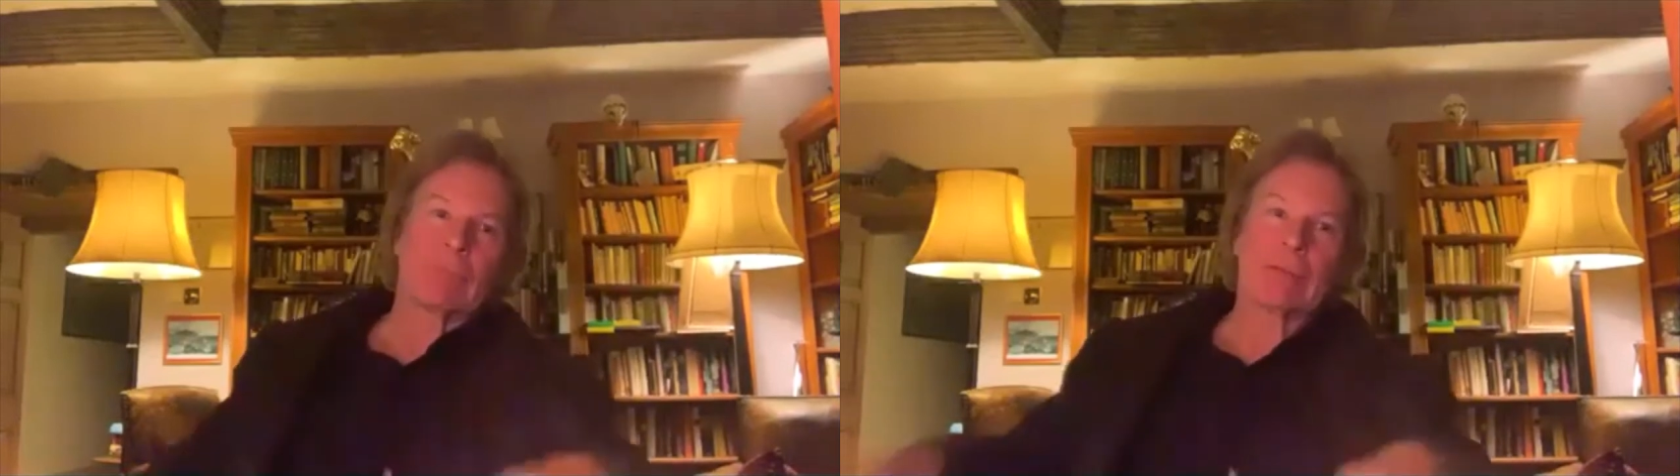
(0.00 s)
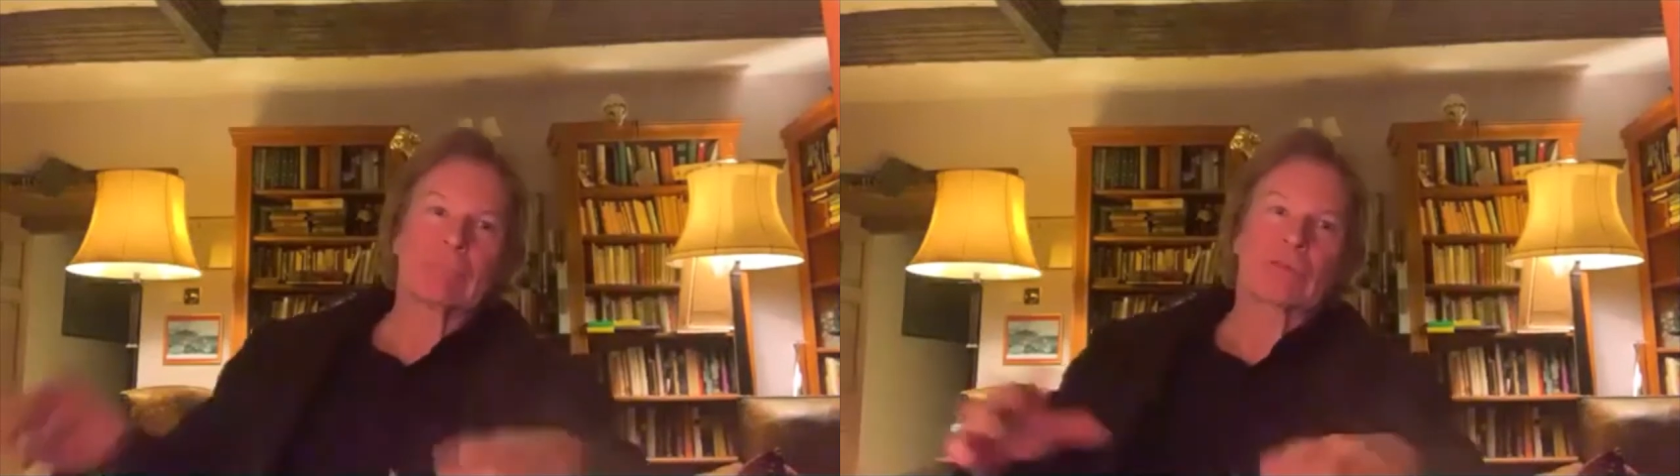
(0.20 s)

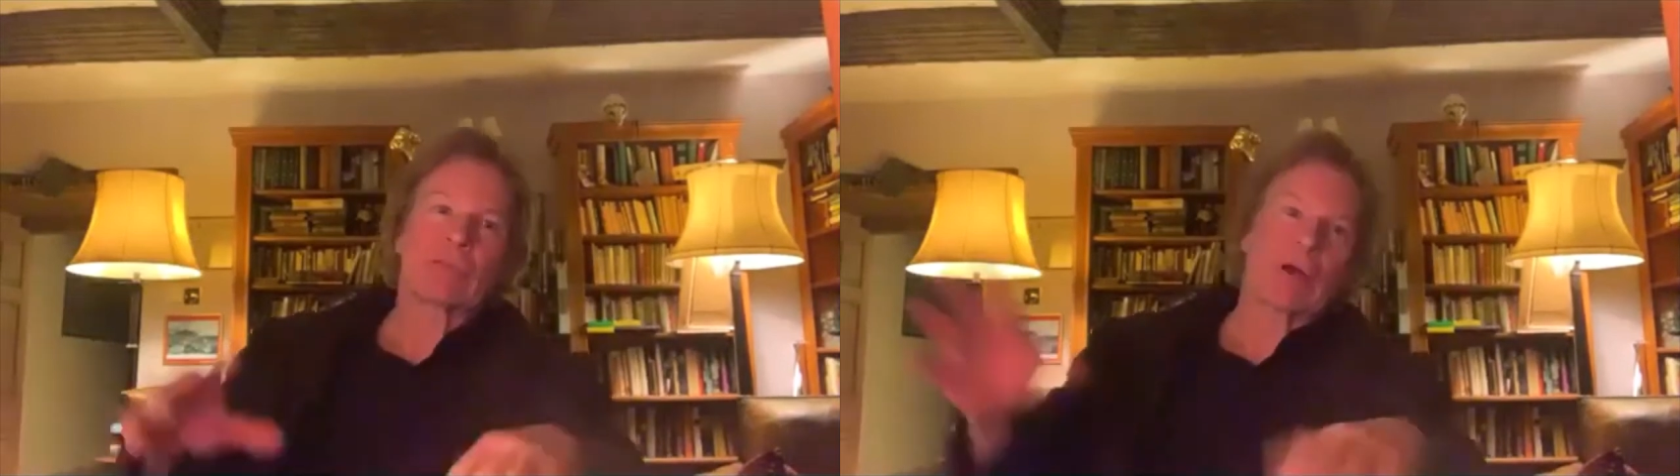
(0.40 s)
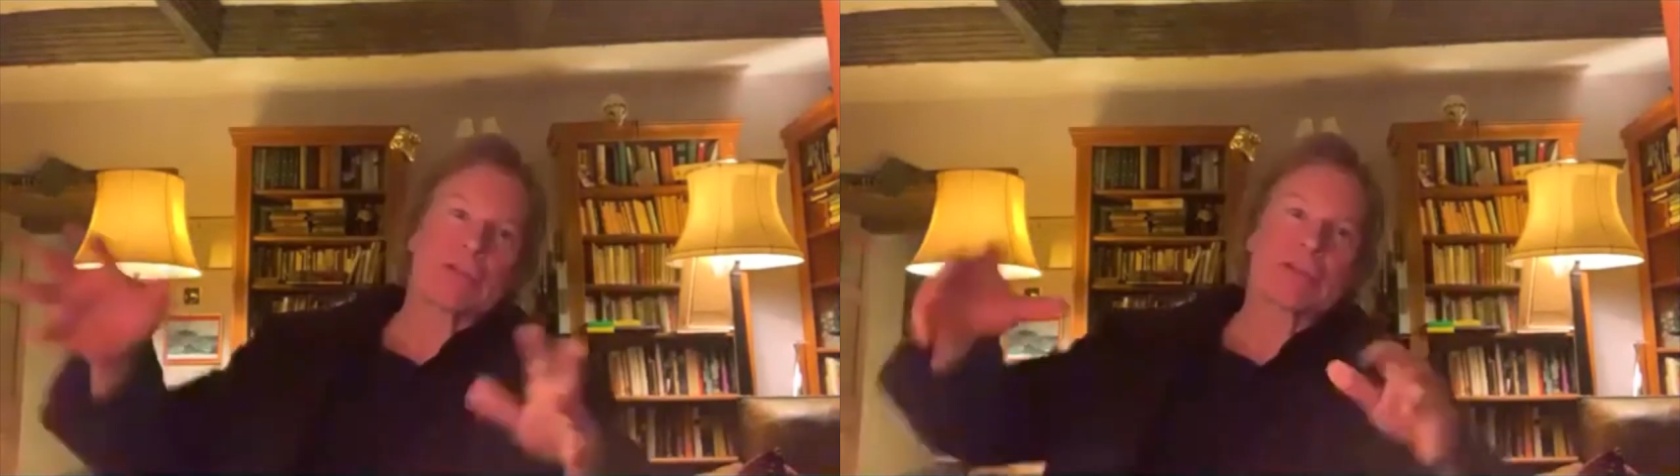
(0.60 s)
and
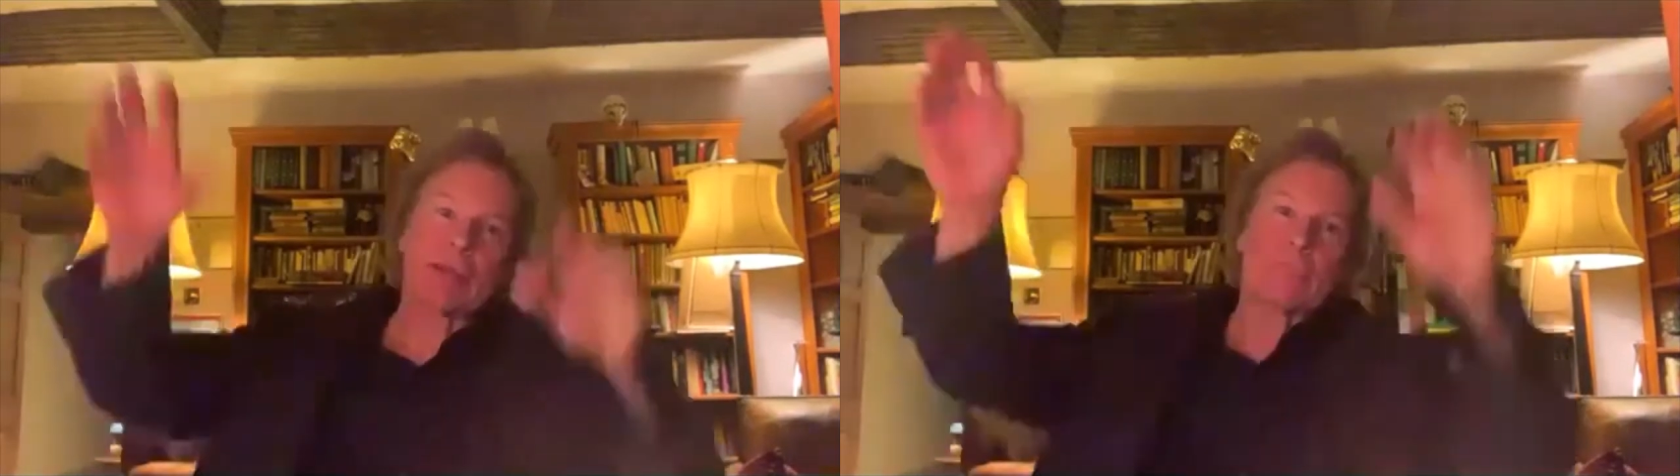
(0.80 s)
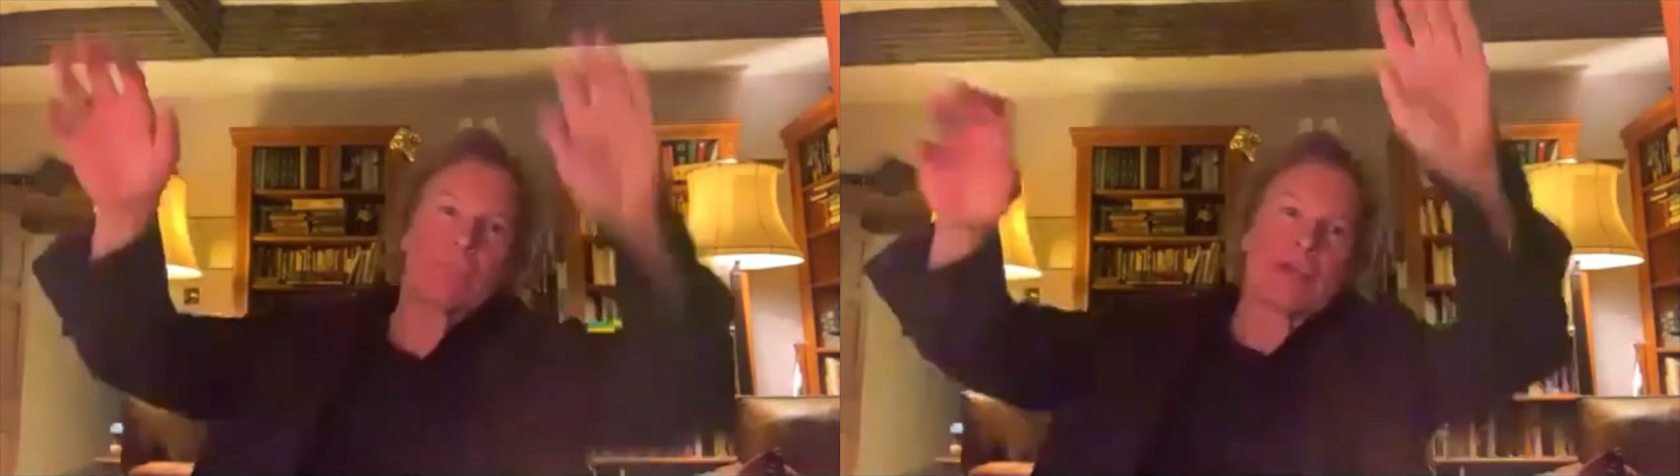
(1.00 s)
try and
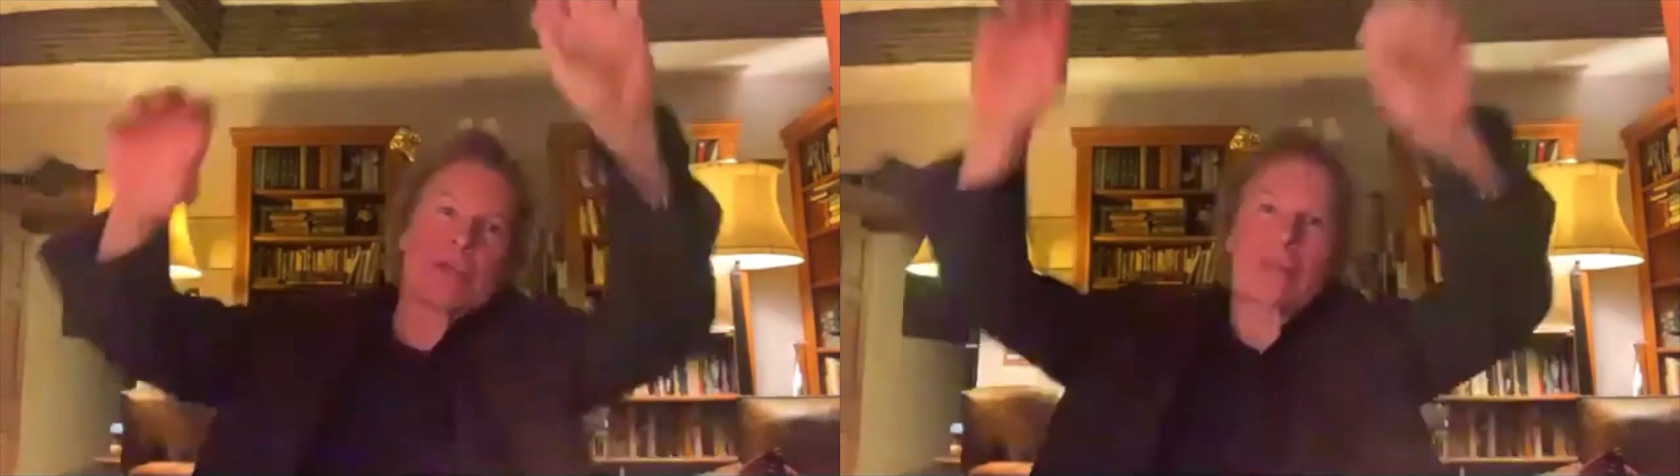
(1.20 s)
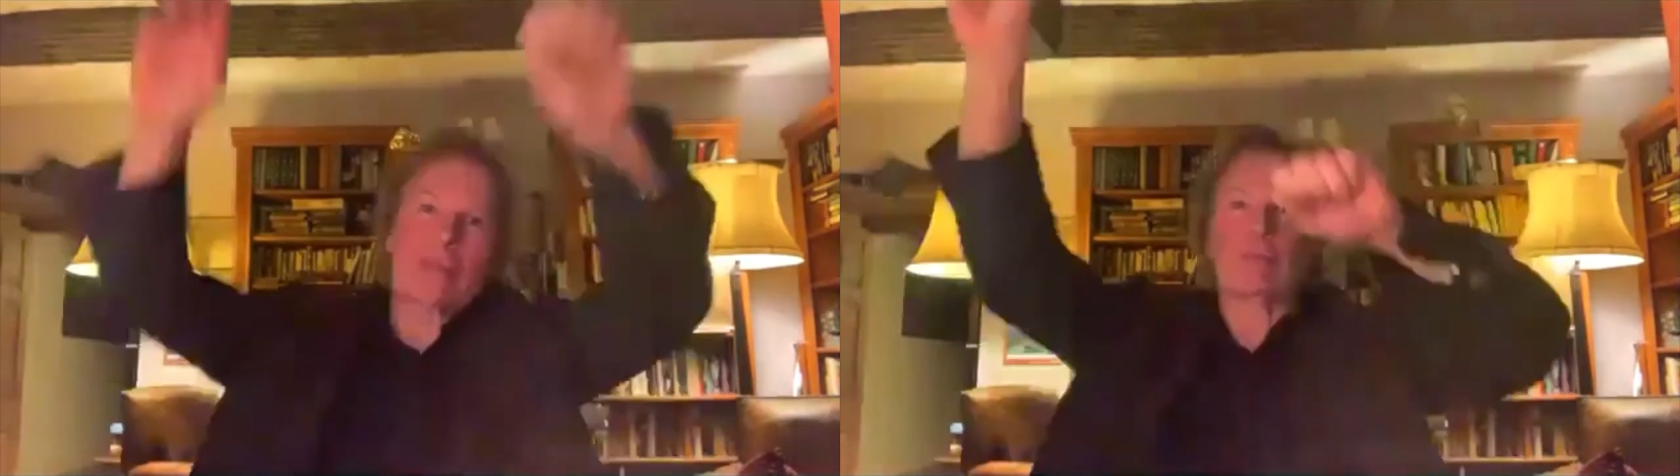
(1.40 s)
save
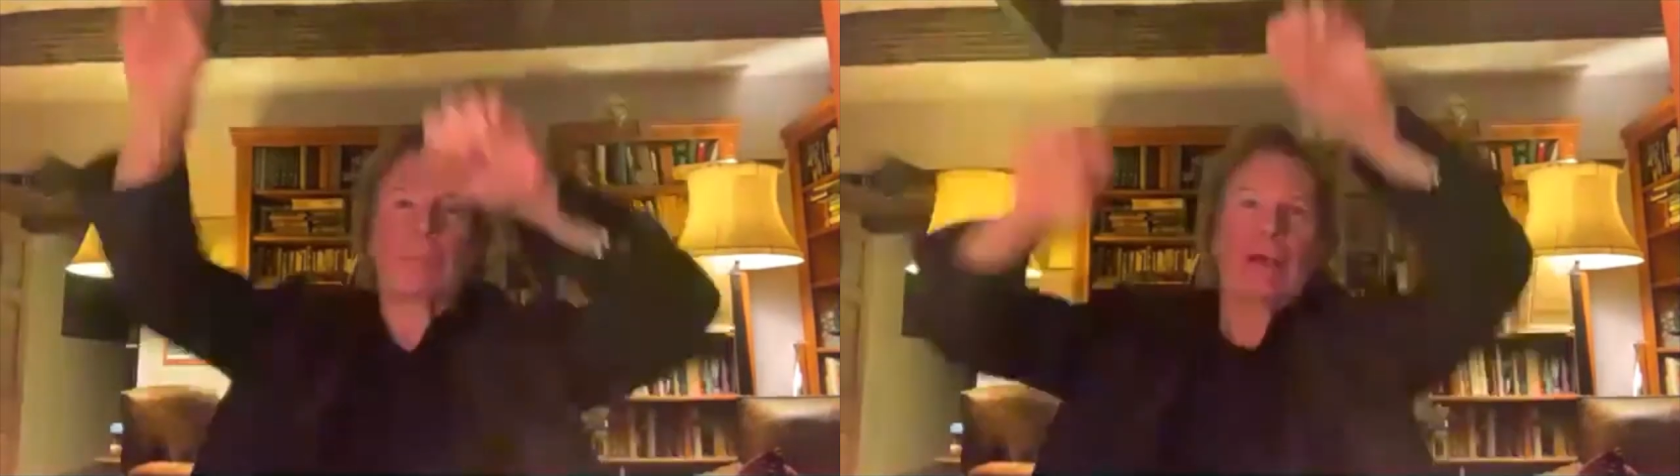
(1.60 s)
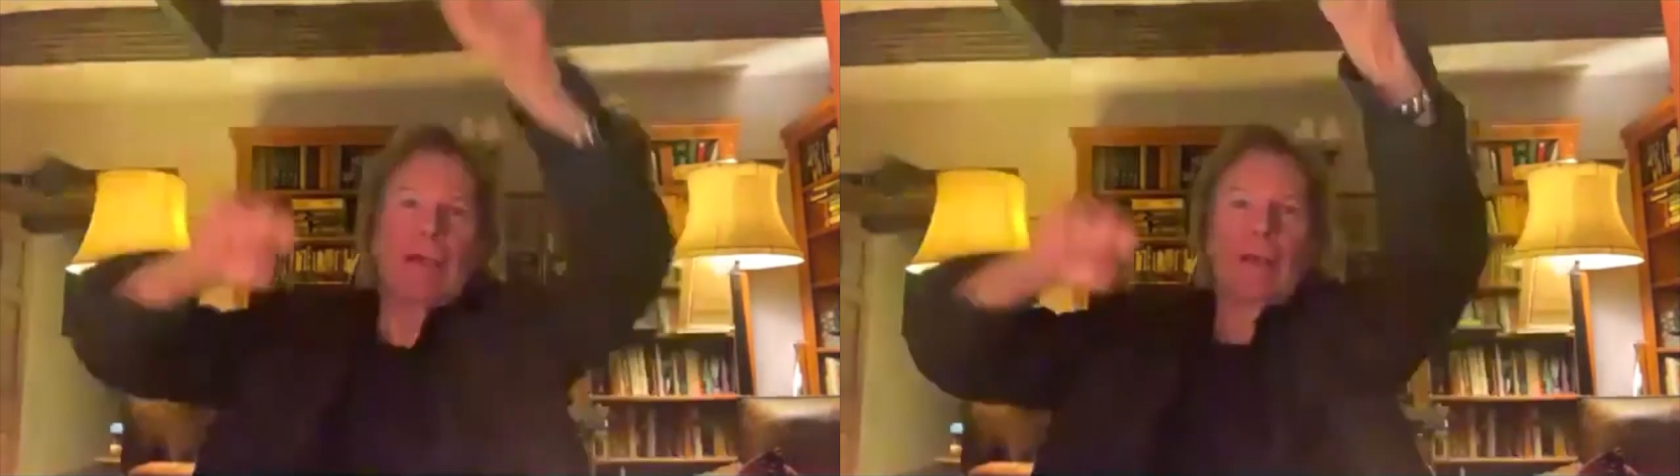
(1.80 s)
myself
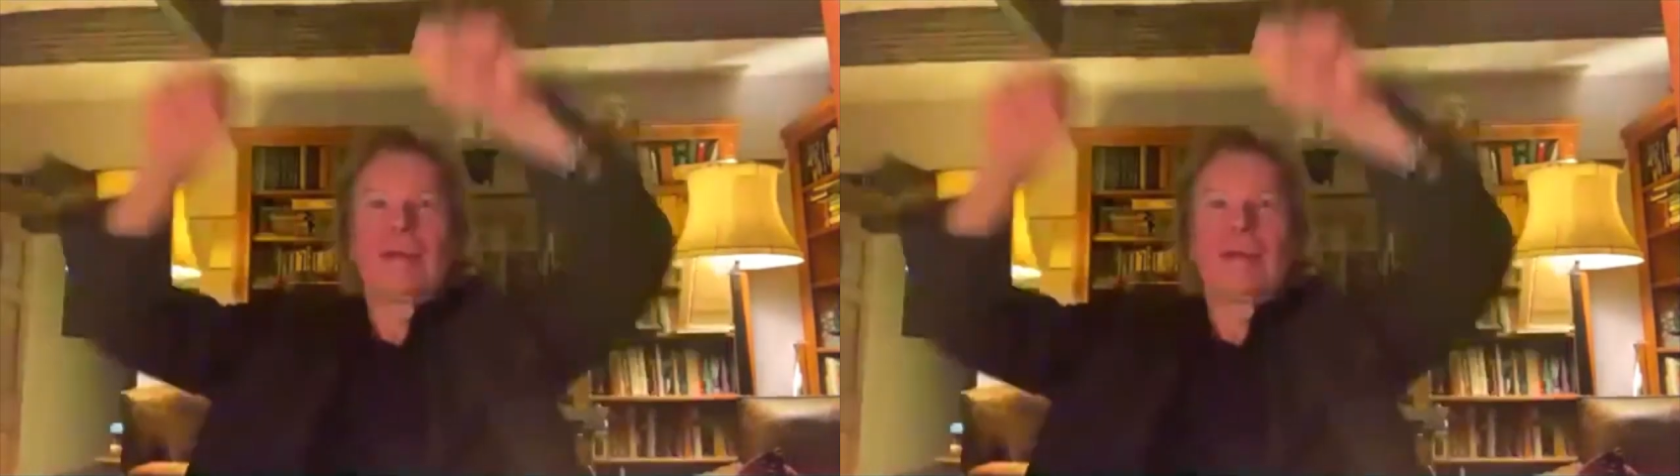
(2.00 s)
by